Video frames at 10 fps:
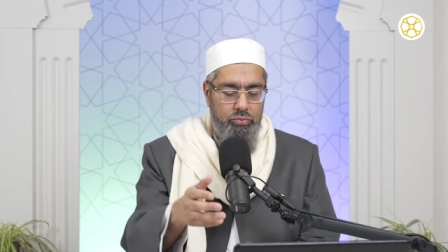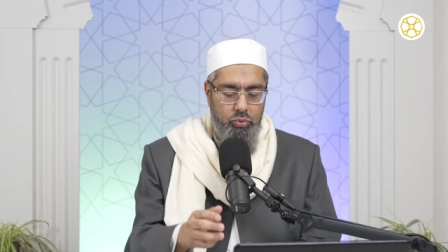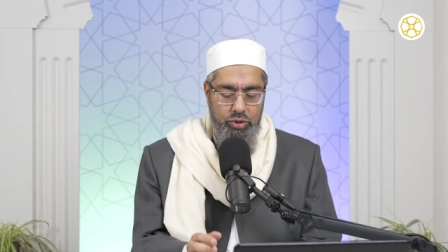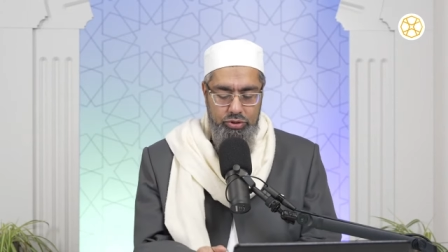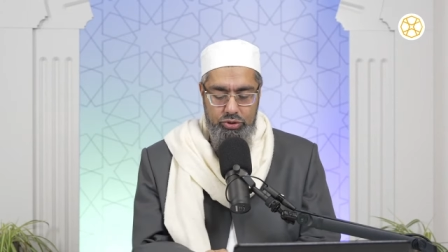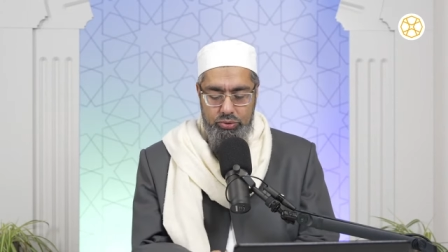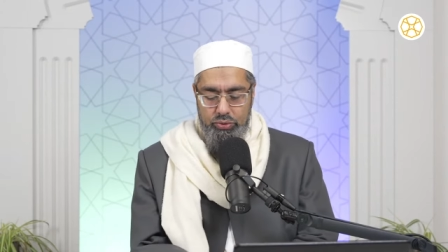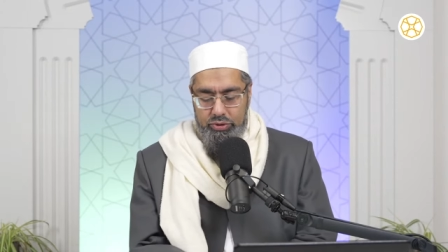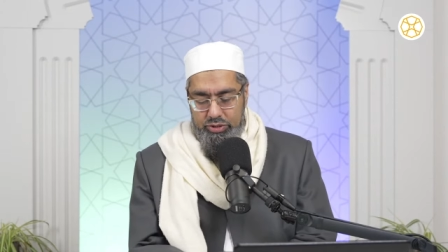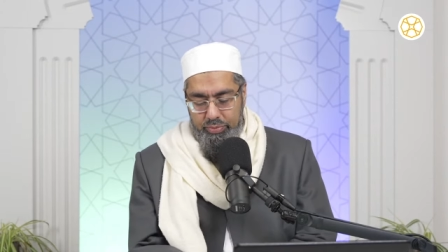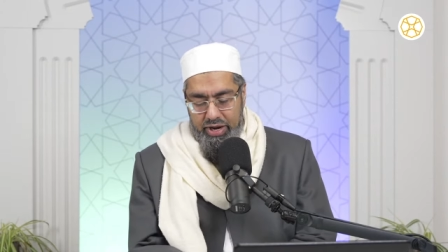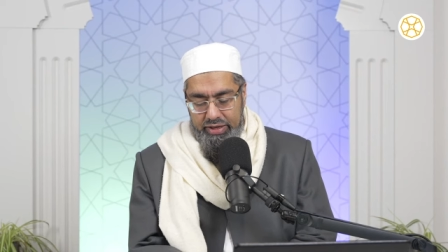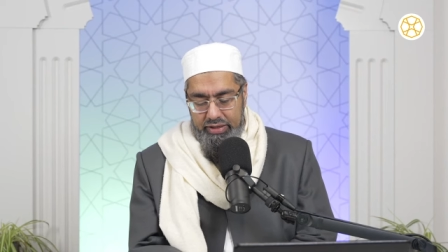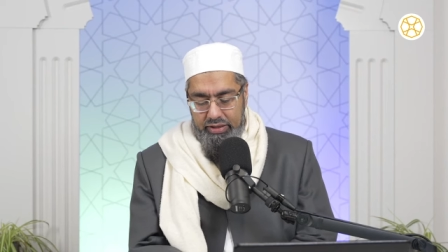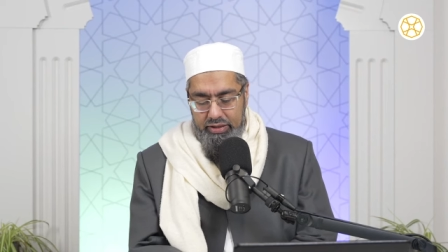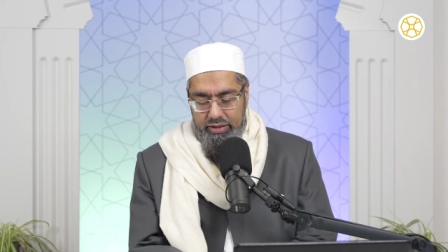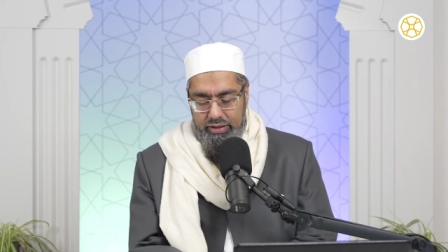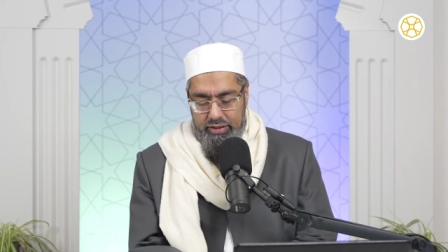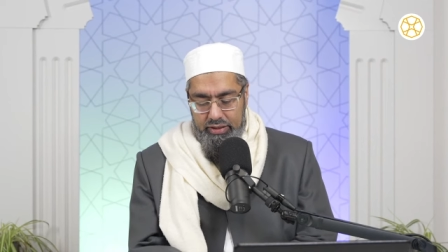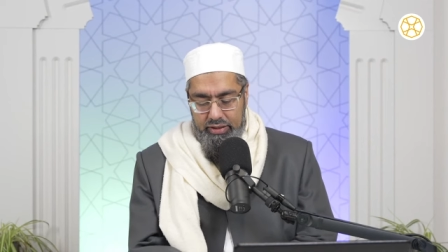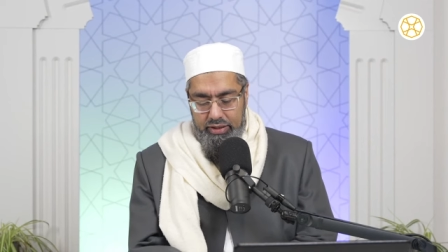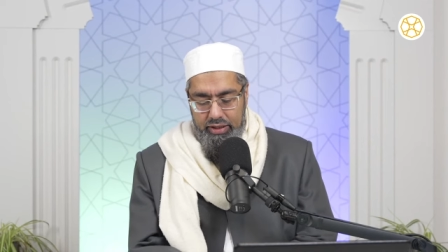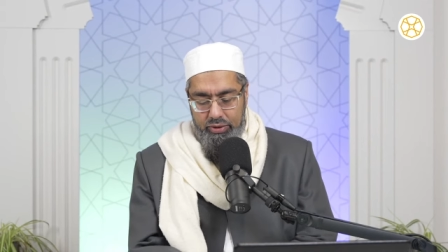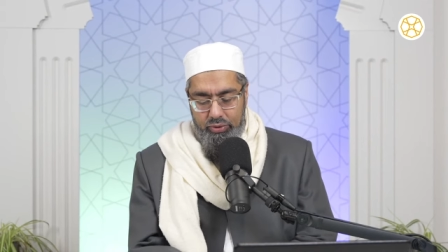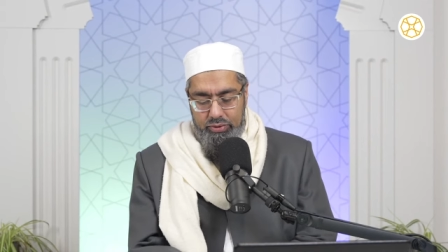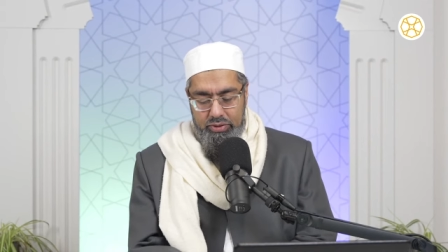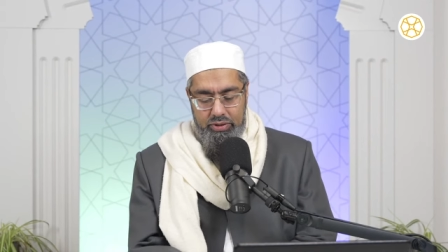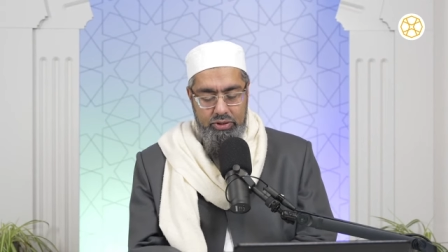want to spread, it would